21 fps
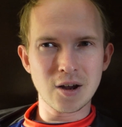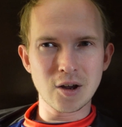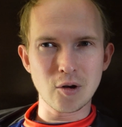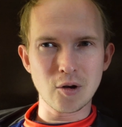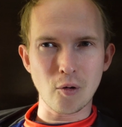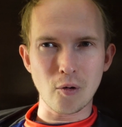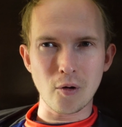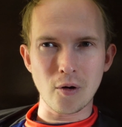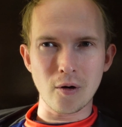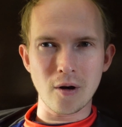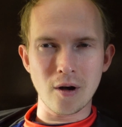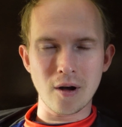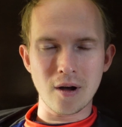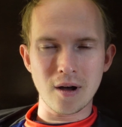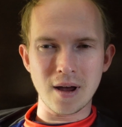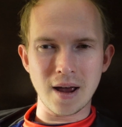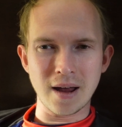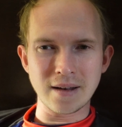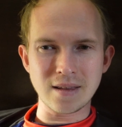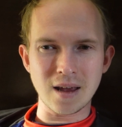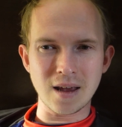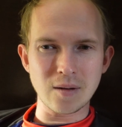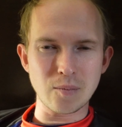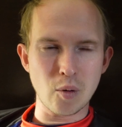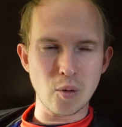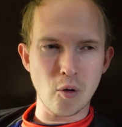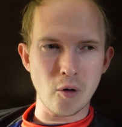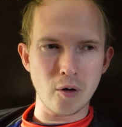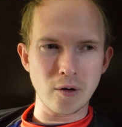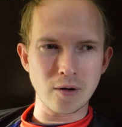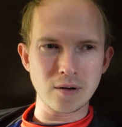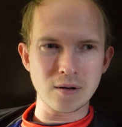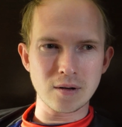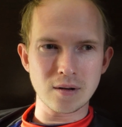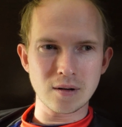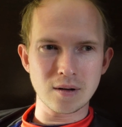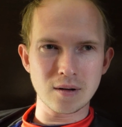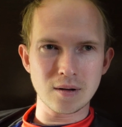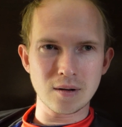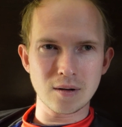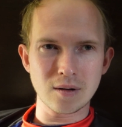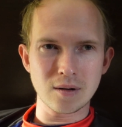you're at that point
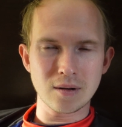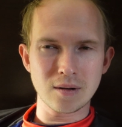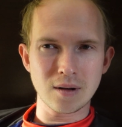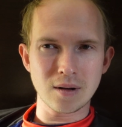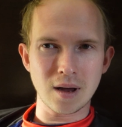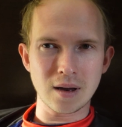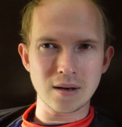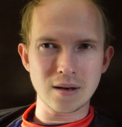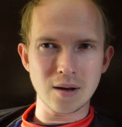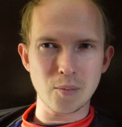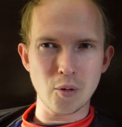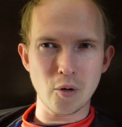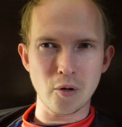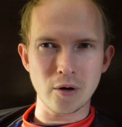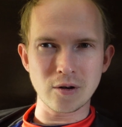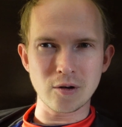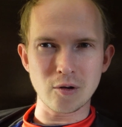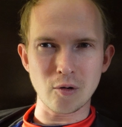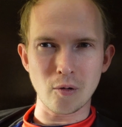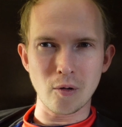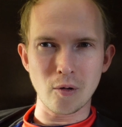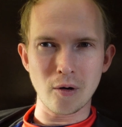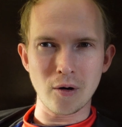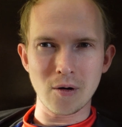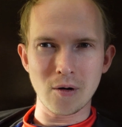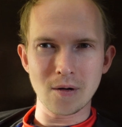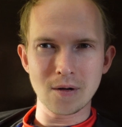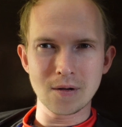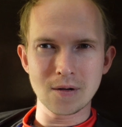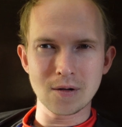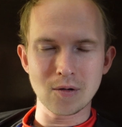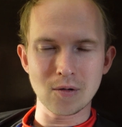your